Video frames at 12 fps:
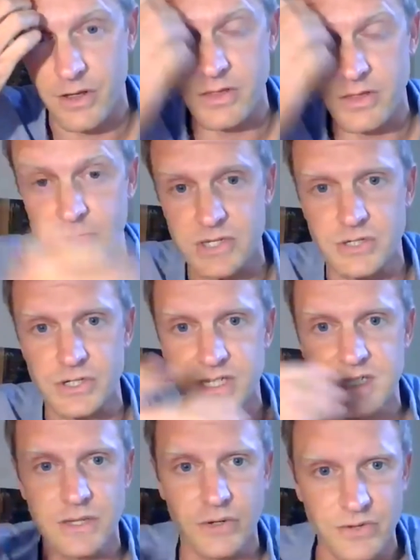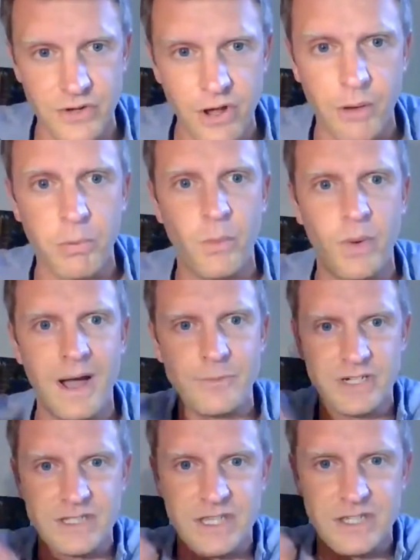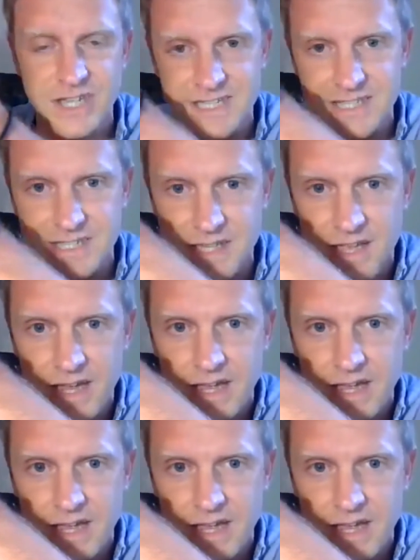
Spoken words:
are they misogynistic or not, but what I'm trying to suggest is